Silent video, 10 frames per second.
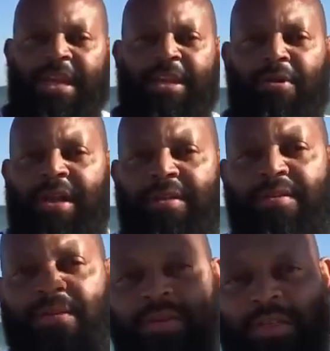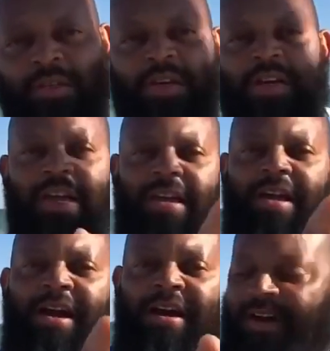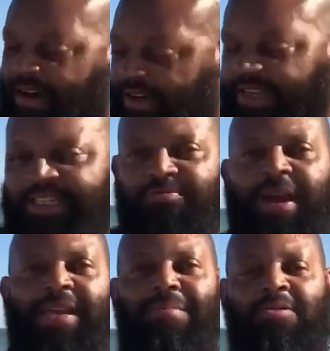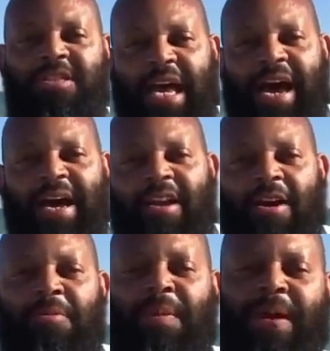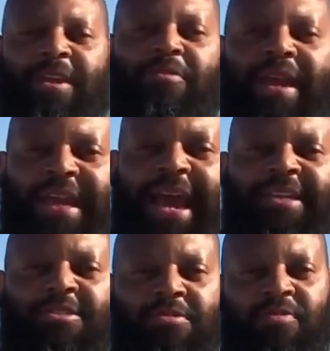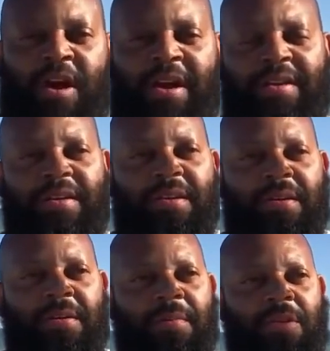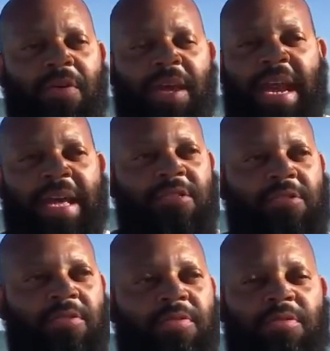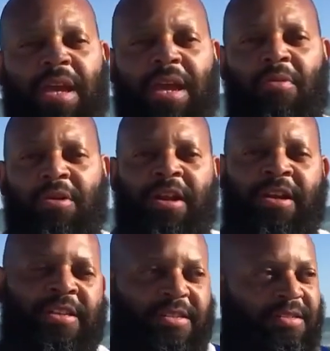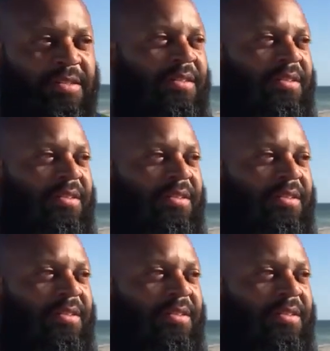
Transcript: Anyway, you look, uh, uh, Israeli Mossad and all you people out, you ain't got the truth, right? You ain't got the truth. You ain't want none of this.